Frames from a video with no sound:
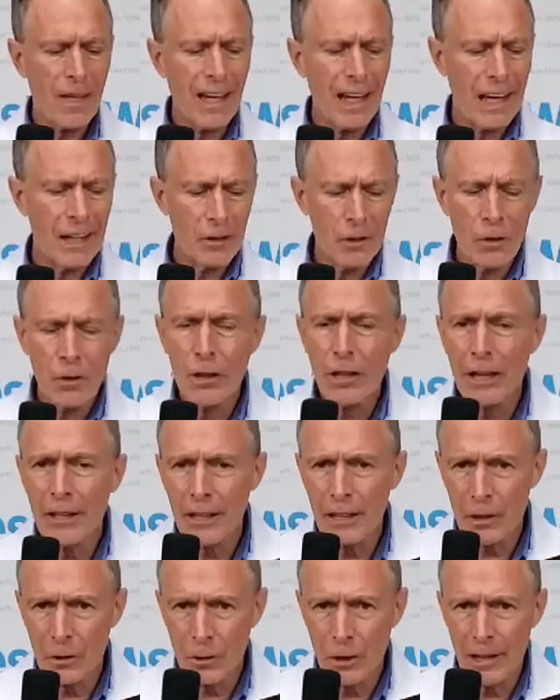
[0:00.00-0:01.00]
And you'll look on the
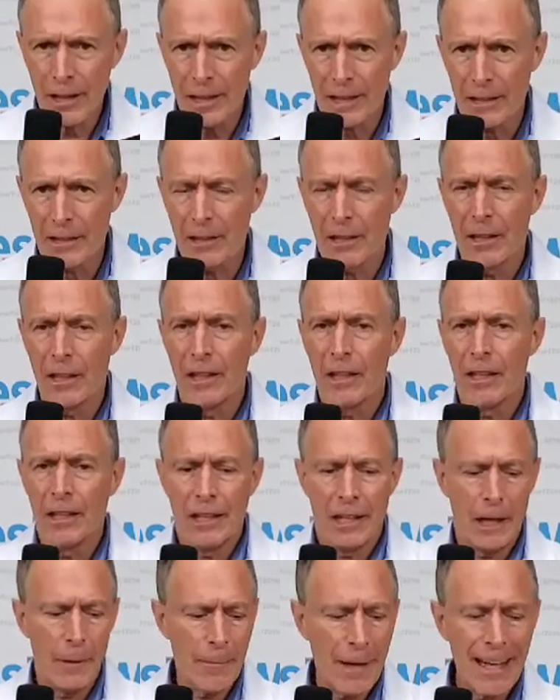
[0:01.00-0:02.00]
ingredients.
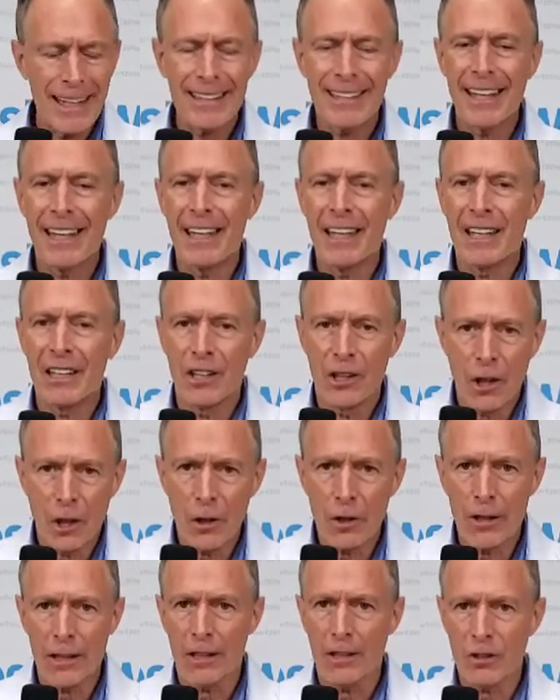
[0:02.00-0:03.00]
It might say
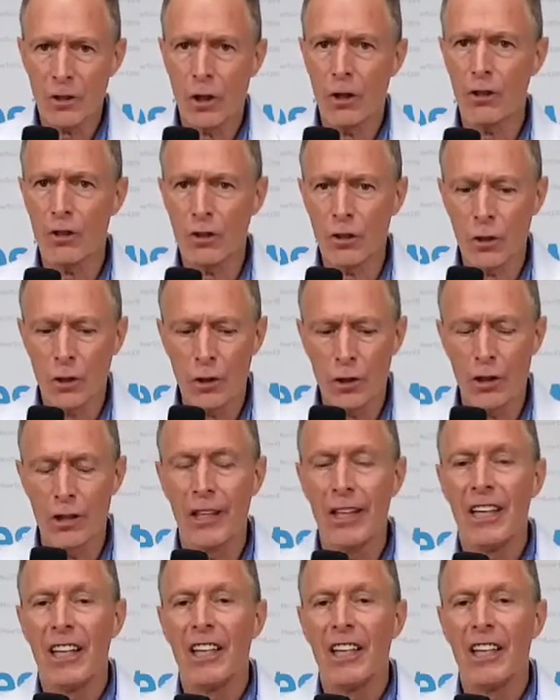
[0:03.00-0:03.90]
garlic, salt, sugar.